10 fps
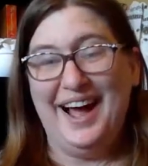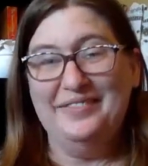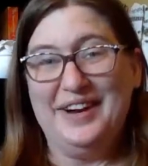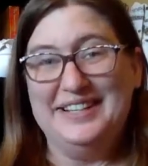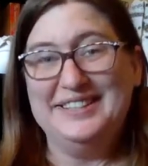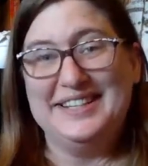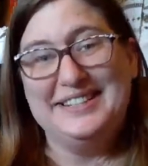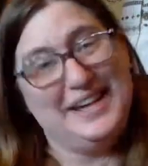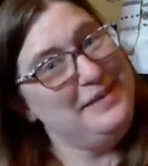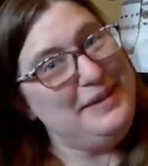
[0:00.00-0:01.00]
Hi friends,
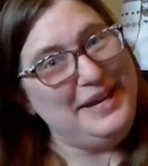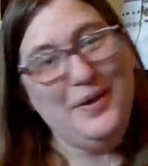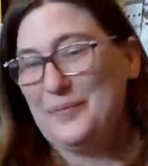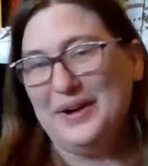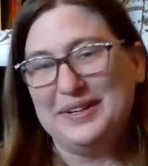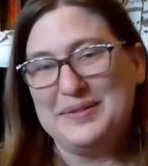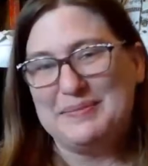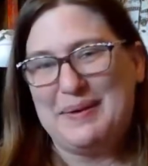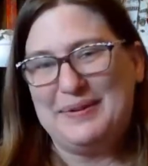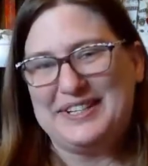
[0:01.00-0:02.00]
it's Amy. Welcome
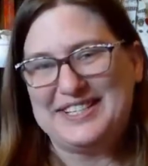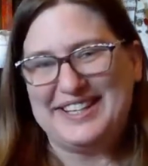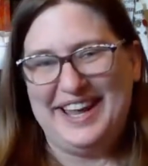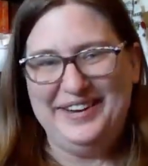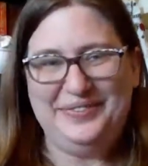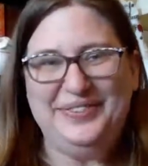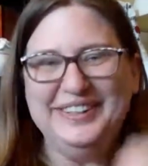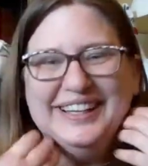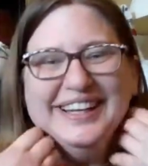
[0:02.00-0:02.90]
to my bookish life.